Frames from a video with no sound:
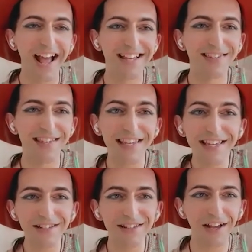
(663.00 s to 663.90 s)
As
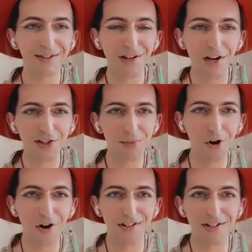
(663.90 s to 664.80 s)
Ian kind of touched
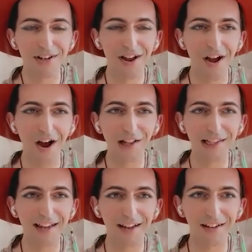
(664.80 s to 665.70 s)
upon
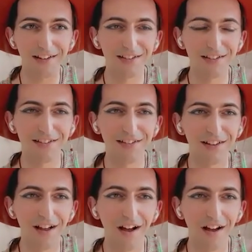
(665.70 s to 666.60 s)
earlier,
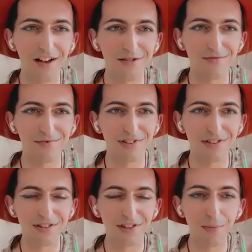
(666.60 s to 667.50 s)

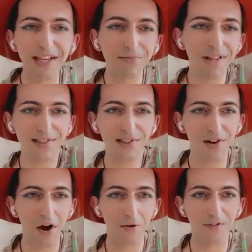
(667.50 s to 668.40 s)
the best place to
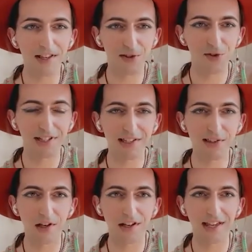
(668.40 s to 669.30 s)
start for this really
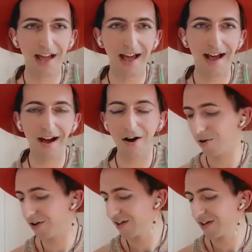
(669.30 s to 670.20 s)
is looking at
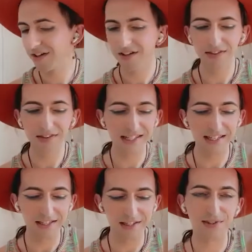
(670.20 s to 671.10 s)
how
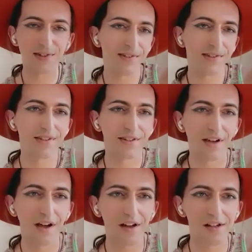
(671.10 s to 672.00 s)
these
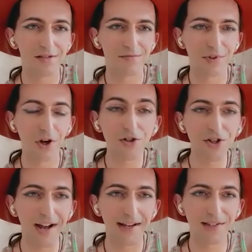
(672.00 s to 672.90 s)

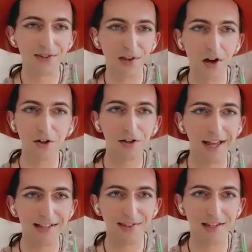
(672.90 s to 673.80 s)
contracts are
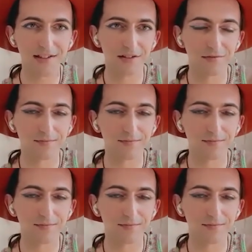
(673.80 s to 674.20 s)
created.